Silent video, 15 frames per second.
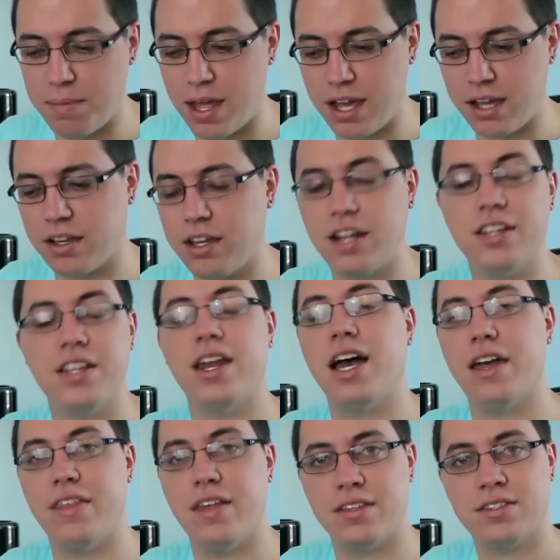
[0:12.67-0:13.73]
Now I'm not gonna
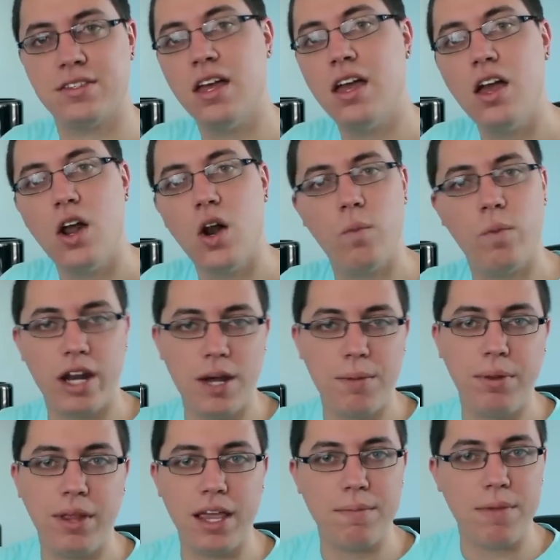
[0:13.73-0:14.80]
deny this. When I'm
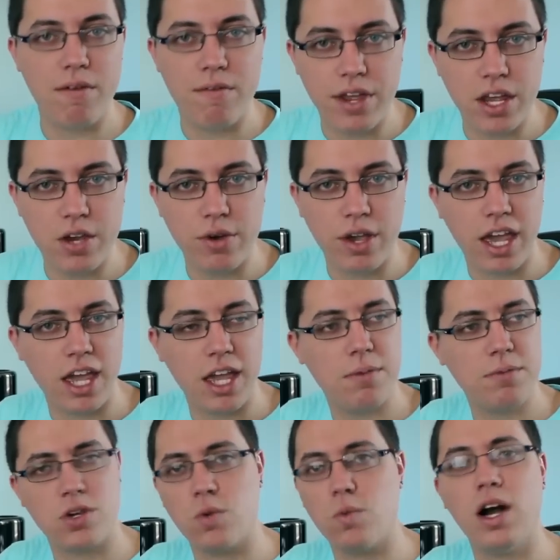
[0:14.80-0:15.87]
playing my video
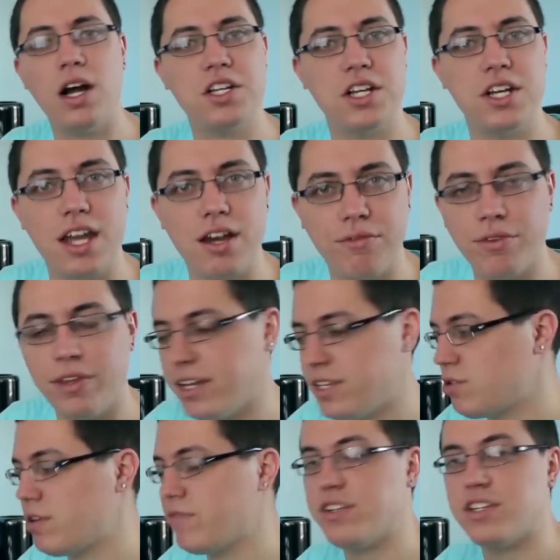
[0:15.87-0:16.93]
games or watching Netflix
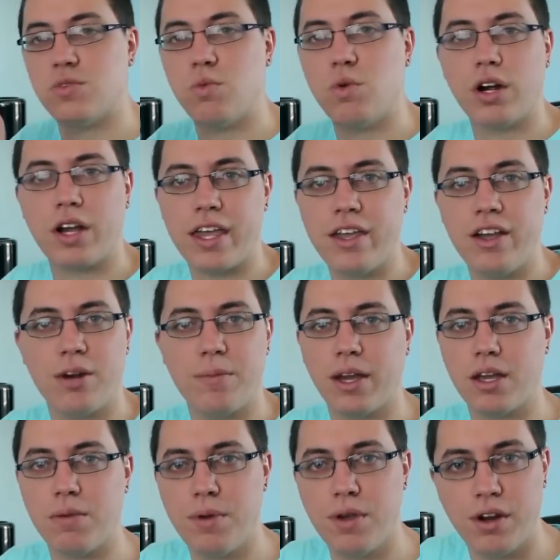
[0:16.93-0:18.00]
or even just working here at my
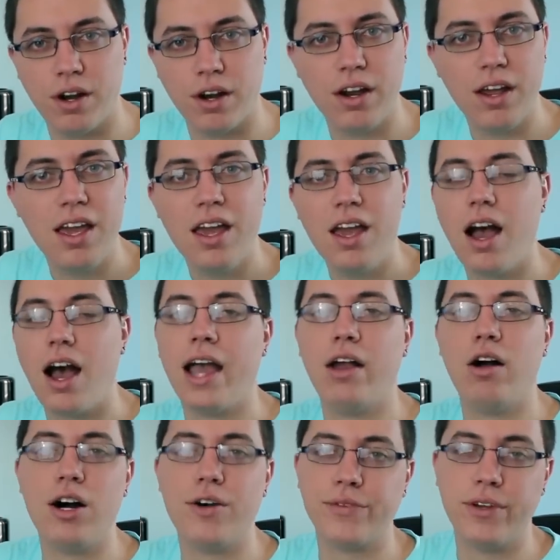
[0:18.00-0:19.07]
computer, I
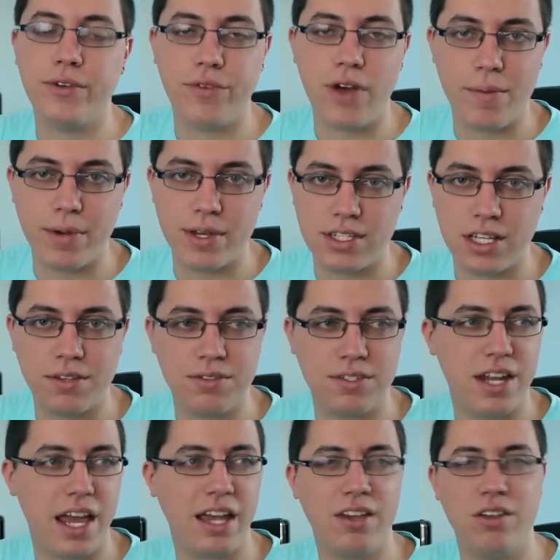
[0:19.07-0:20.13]
often find myself
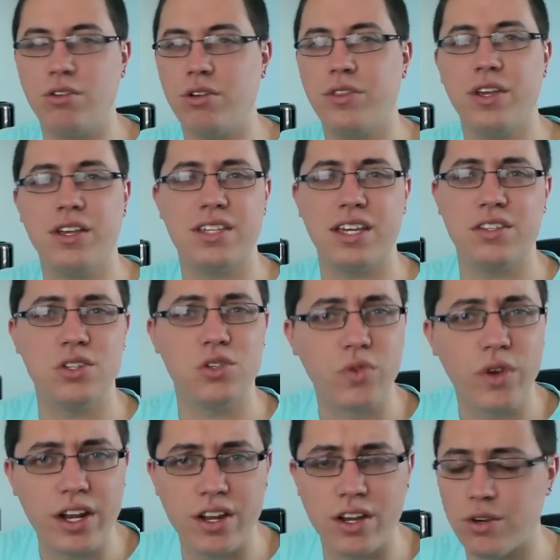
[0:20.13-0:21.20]
snacking on things like
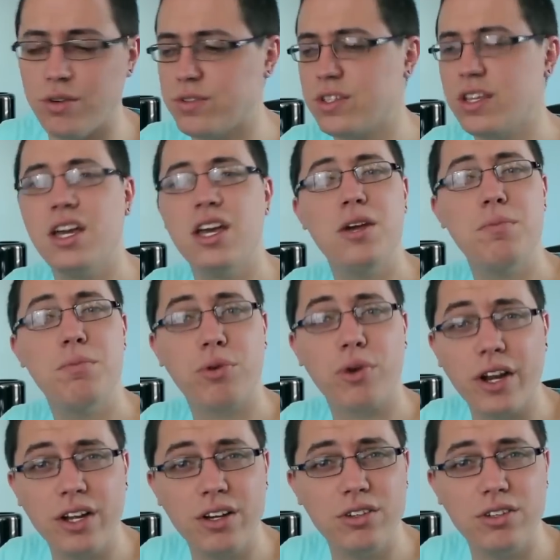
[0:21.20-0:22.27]
Doritos,
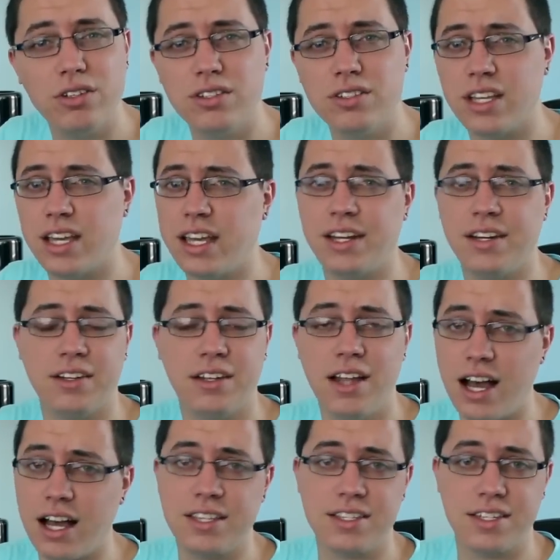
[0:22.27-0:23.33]
Pringles, and
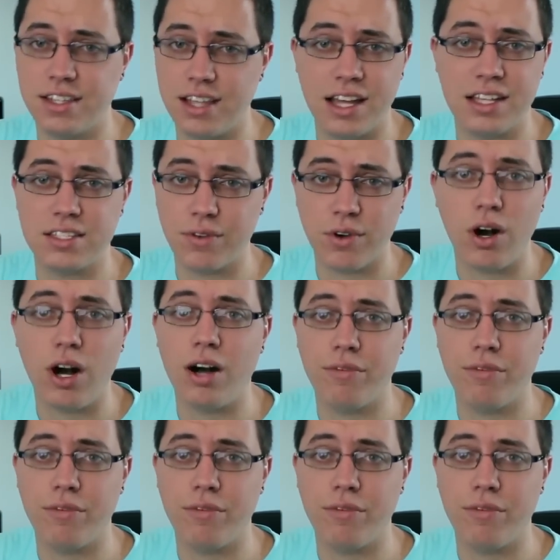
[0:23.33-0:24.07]
lots of